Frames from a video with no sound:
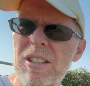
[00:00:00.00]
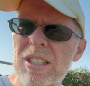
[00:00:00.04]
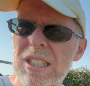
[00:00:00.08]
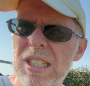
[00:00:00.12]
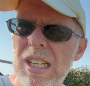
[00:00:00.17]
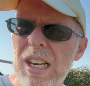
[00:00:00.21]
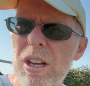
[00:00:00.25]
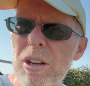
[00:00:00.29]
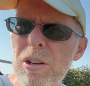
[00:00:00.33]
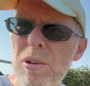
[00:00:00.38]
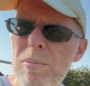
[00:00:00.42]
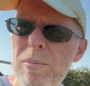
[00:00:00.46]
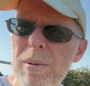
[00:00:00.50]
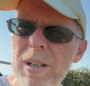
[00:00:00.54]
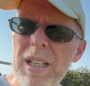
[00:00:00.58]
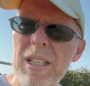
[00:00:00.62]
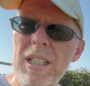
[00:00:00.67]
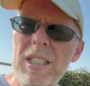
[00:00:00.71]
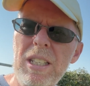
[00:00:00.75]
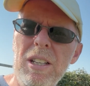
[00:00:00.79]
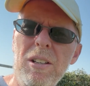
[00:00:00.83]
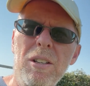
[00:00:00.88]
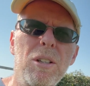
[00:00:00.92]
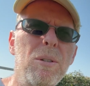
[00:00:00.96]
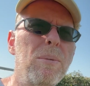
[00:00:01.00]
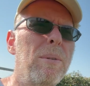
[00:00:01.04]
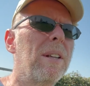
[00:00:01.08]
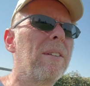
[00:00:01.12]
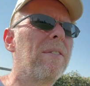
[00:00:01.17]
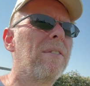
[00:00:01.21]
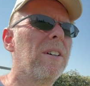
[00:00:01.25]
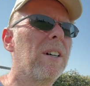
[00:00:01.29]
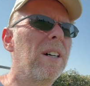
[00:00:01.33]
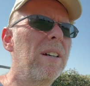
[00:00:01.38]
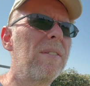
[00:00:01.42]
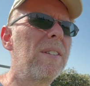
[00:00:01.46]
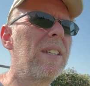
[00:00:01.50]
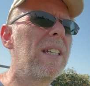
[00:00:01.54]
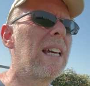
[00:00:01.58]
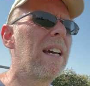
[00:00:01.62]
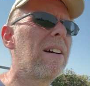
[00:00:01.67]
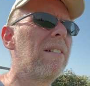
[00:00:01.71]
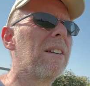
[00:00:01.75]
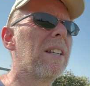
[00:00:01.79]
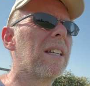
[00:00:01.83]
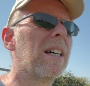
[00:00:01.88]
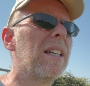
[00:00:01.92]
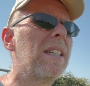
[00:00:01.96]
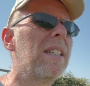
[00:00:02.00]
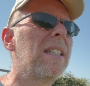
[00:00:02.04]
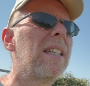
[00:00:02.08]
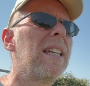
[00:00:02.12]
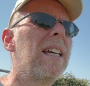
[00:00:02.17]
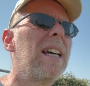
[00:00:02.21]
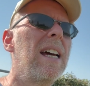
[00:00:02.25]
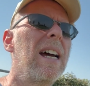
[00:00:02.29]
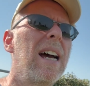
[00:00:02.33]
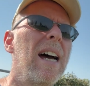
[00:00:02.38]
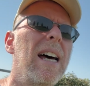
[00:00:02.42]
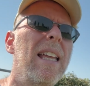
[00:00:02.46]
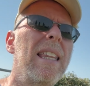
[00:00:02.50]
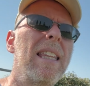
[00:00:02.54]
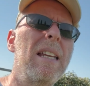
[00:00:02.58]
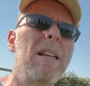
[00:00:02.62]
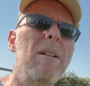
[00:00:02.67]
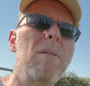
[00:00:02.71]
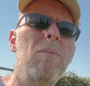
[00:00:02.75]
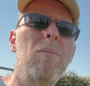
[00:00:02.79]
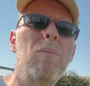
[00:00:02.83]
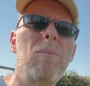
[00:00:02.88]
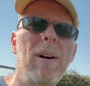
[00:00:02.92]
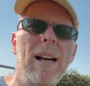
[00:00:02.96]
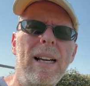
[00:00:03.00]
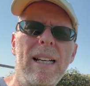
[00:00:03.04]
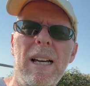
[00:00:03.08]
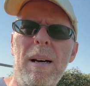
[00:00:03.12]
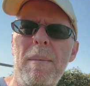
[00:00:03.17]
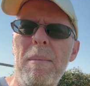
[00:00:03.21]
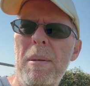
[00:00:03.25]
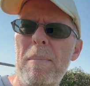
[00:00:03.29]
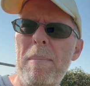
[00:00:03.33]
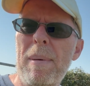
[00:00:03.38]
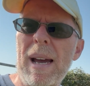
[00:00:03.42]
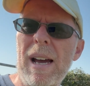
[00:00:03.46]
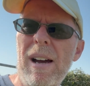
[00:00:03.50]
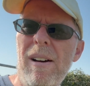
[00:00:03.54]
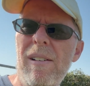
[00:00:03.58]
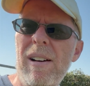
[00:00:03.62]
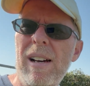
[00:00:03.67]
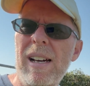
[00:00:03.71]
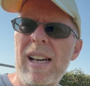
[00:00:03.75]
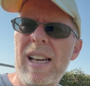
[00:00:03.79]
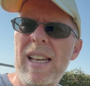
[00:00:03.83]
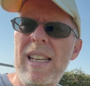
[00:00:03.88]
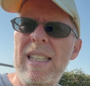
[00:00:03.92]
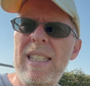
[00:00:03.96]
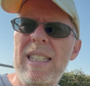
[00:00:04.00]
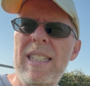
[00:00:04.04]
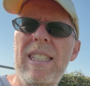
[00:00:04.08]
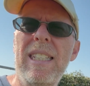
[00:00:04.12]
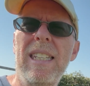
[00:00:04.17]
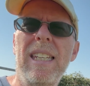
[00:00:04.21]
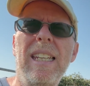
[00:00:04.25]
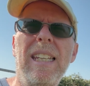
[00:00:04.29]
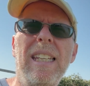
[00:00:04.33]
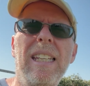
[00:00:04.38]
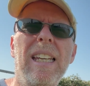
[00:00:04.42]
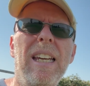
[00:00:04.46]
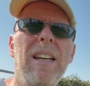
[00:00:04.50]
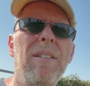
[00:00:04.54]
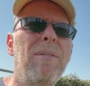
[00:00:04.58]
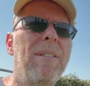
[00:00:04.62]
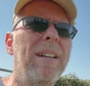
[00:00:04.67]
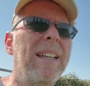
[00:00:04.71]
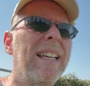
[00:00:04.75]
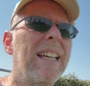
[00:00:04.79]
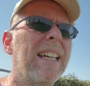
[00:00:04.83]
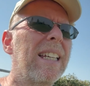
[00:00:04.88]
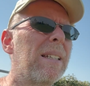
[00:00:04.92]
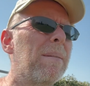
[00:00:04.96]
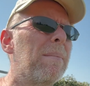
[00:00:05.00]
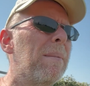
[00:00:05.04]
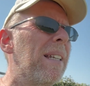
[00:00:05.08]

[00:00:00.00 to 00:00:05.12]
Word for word: slow, we're going to start at 25 see how it does and then whack up the power and see if we can get some